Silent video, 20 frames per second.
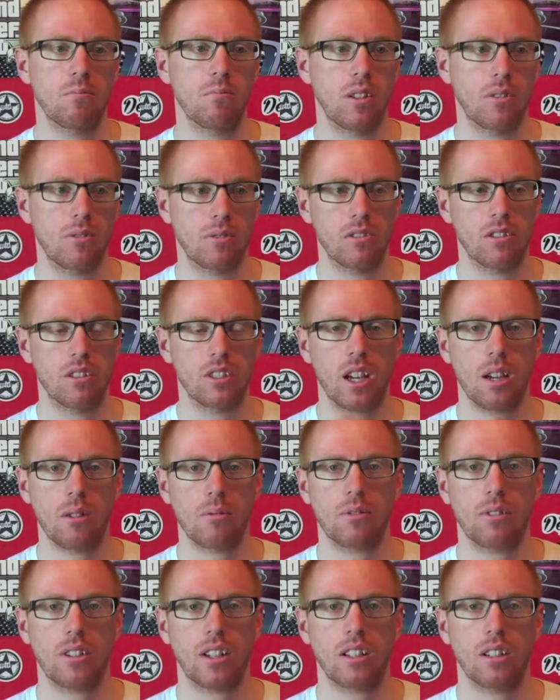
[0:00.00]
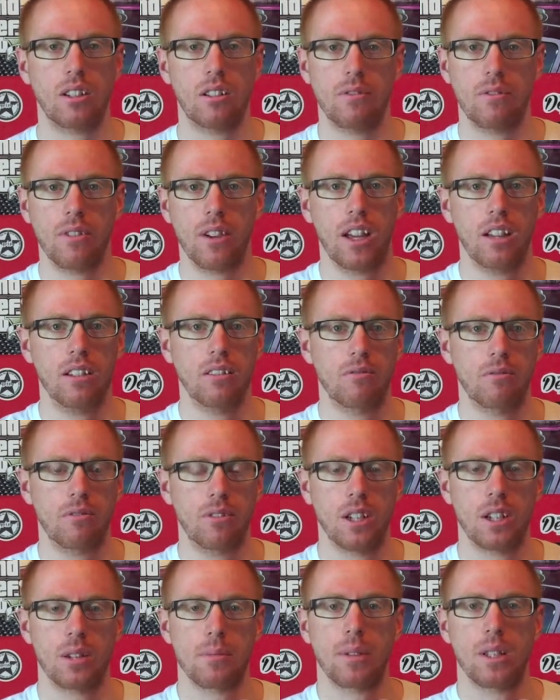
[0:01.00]
If you're a James Franco fan,
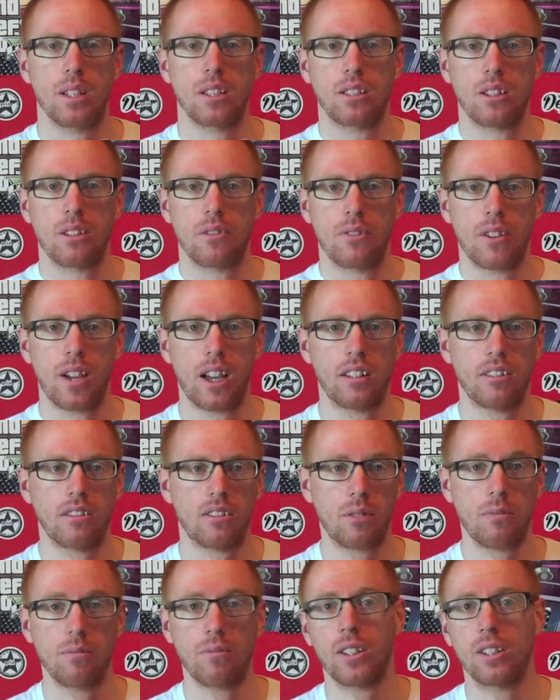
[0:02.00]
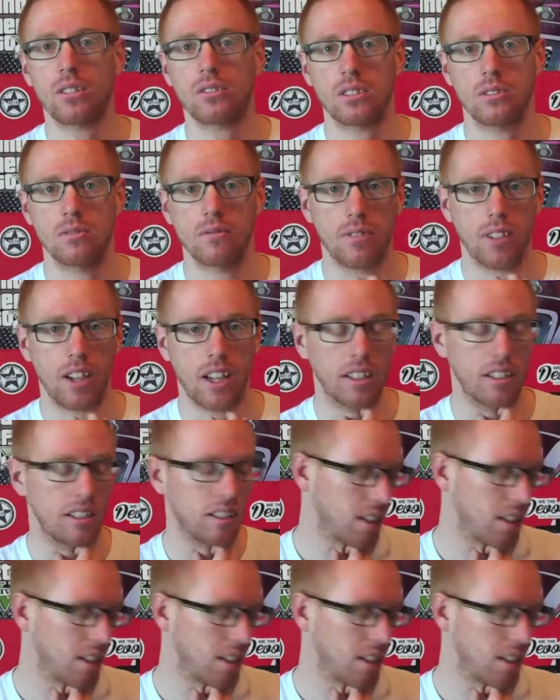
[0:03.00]
Frida Pinto fan, Tom Felton fan,